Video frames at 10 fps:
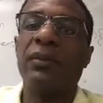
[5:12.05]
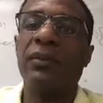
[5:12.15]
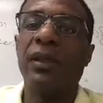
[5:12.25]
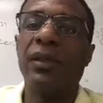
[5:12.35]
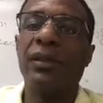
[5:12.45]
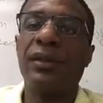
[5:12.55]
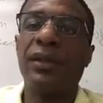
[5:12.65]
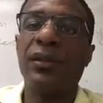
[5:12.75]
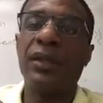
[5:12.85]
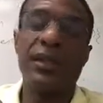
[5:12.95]
with
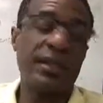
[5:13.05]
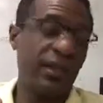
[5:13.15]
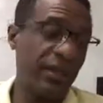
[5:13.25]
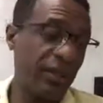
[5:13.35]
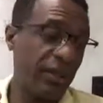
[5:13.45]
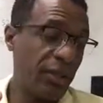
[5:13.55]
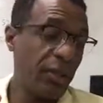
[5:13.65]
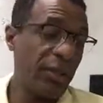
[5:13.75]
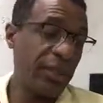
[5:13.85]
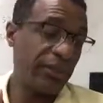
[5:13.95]
the one that says
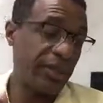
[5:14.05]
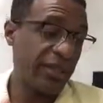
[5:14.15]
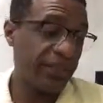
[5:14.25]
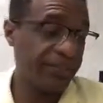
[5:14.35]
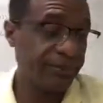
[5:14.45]
2 amps.